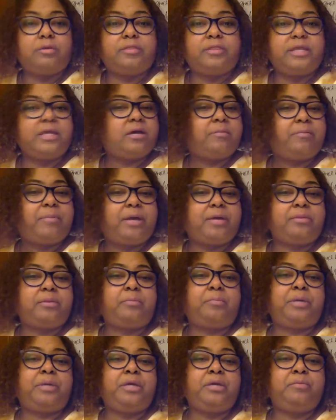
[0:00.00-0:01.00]
Think about the
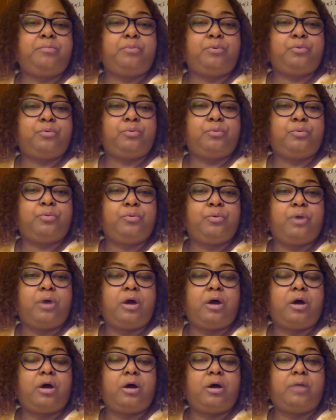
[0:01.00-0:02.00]
people
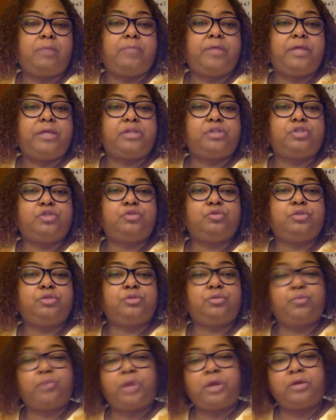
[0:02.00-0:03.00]
that you
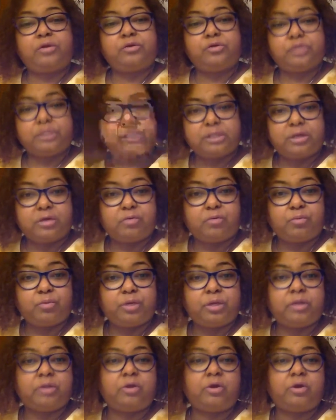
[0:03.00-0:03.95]
surround yourself with.